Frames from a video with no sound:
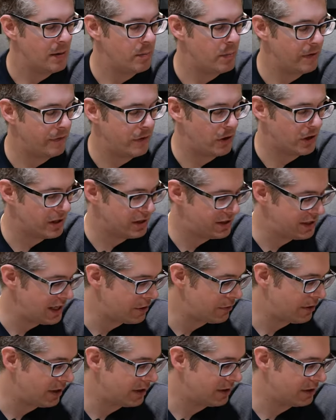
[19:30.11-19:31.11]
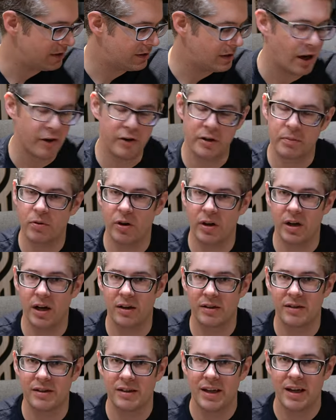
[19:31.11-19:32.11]
But if you're considering the Cyrus
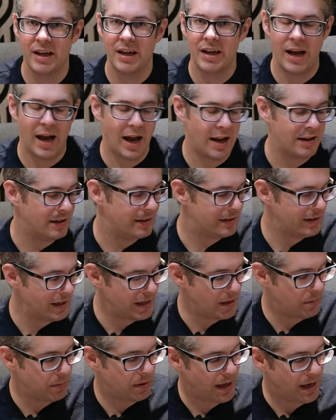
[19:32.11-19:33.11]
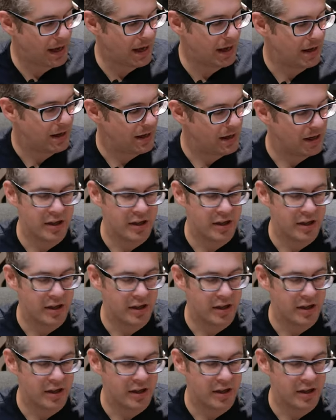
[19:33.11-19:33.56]
products and the CD player,